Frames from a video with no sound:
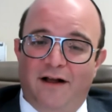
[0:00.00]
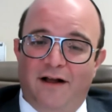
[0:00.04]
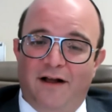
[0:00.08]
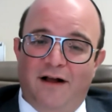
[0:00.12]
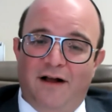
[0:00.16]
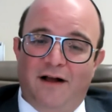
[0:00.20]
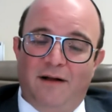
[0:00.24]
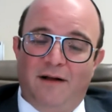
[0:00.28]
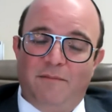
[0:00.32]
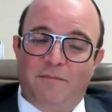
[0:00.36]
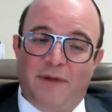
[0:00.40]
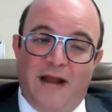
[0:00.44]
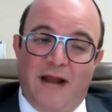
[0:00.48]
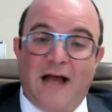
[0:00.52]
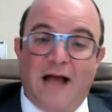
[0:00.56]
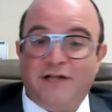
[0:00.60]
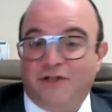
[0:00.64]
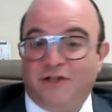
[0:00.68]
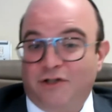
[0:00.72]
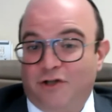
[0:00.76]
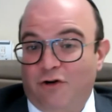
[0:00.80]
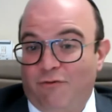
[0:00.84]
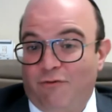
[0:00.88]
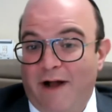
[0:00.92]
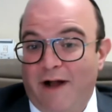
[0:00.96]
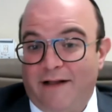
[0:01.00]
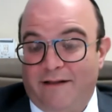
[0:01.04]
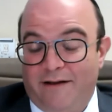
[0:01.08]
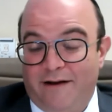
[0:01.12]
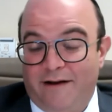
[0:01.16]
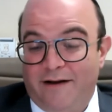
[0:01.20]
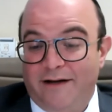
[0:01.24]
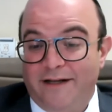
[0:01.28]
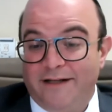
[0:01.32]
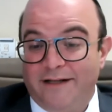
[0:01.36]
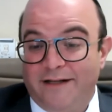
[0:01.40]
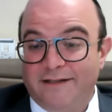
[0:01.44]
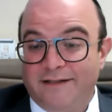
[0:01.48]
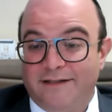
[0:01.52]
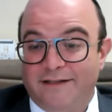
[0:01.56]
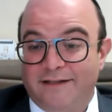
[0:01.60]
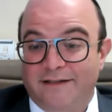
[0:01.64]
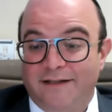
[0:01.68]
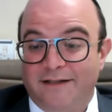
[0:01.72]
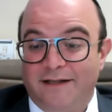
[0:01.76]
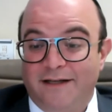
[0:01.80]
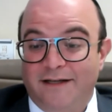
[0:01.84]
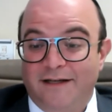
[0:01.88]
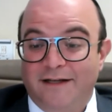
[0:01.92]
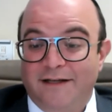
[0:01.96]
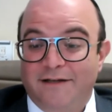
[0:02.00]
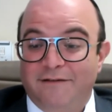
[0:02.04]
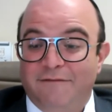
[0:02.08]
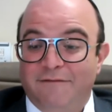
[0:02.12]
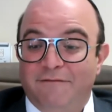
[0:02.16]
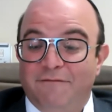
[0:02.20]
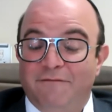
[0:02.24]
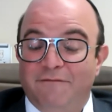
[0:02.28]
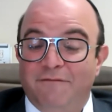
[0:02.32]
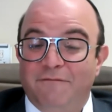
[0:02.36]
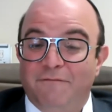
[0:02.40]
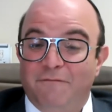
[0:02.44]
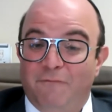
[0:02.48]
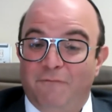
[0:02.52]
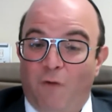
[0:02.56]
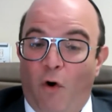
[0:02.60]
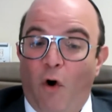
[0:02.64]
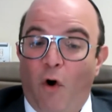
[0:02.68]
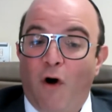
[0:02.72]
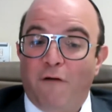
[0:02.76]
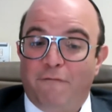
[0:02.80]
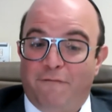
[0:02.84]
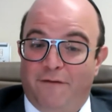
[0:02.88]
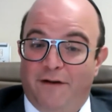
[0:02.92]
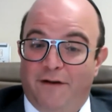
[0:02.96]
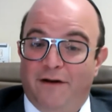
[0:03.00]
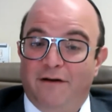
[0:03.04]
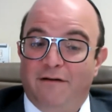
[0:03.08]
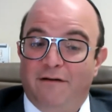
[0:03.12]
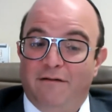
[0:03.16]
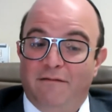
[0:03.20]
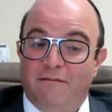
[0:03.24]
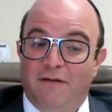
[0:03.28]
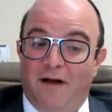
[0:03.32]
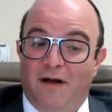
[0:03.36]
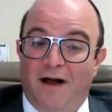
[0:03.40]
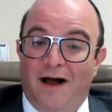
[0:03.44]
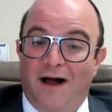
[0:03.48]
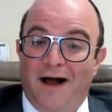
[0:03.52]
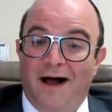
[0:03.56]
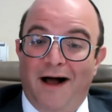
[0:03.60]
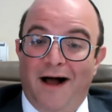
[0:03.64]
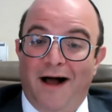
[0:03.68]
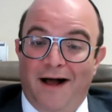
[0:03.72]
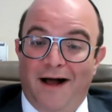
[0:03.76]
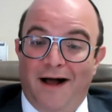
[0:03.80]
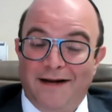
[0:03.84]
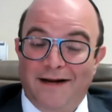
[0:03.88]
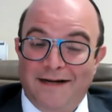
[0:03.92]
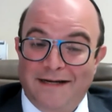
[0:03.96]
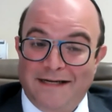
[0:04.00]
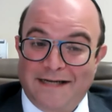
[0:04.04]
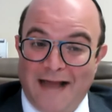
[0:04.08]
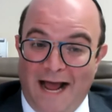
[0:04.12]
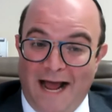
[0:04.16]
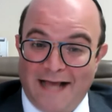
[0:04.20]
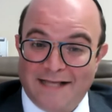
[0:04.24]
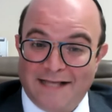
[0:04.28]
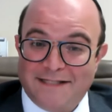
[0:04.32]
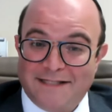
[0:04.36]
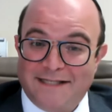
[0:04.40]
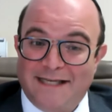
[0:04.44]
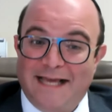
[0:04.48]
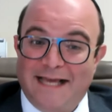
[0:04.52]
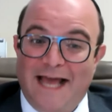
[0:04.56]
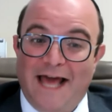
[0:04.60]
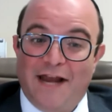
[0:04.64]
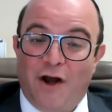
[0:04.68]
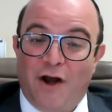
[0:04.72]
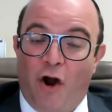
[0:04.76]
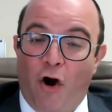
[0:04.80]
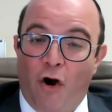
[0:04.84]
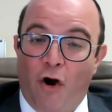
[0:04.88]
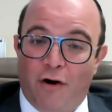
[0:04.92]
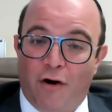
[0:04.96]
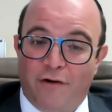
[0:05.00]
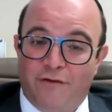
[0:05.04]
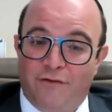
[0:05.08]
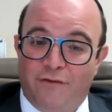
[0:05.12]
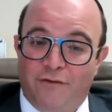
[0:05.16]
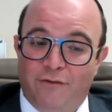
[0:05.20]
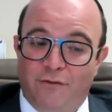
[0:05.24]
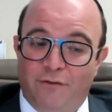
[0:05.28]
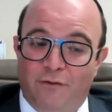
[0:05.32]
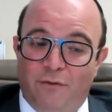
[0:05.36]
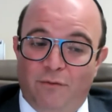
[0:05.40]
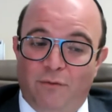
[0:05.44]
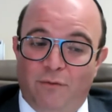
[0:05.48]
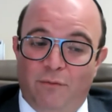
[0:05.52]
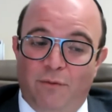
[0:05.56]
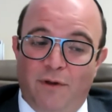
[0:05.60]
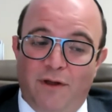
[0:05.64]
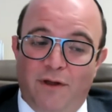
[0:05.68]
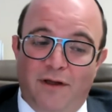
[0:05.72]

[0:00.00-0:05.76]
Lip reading: But Ash is correct that it is often dicey and hard to